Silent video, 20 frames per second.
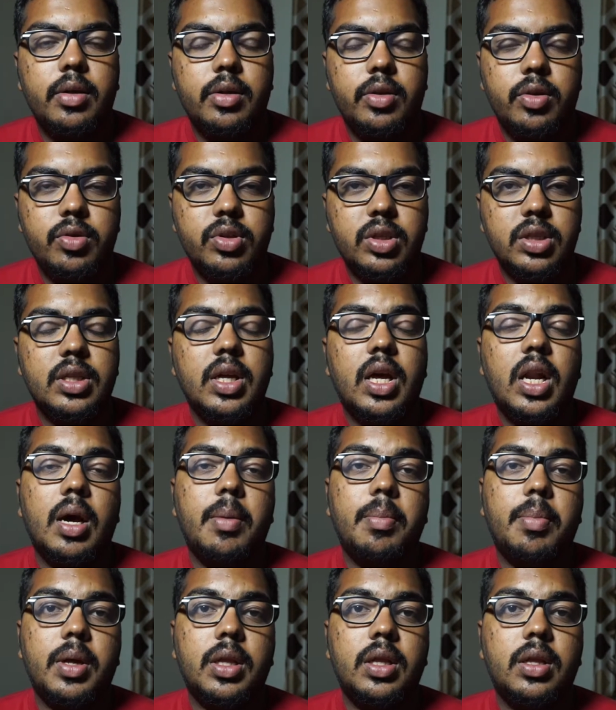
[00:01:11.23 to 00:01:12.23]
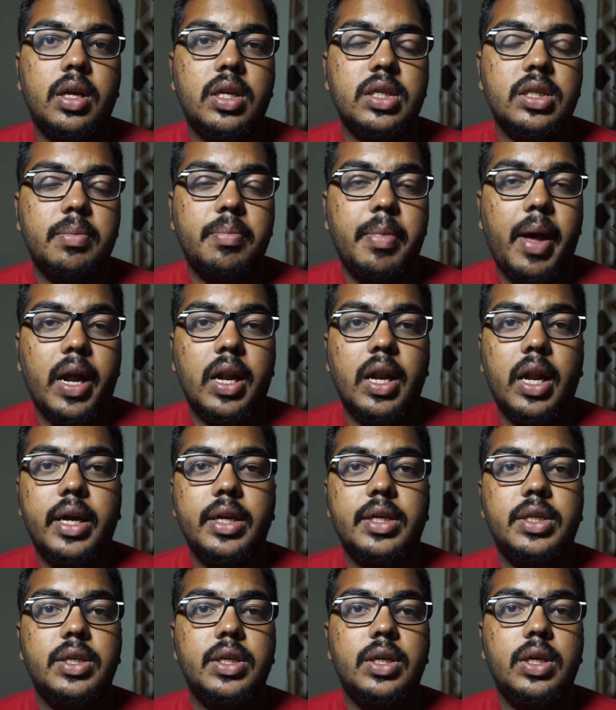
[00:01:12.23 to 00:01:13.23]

using that up as a backlight.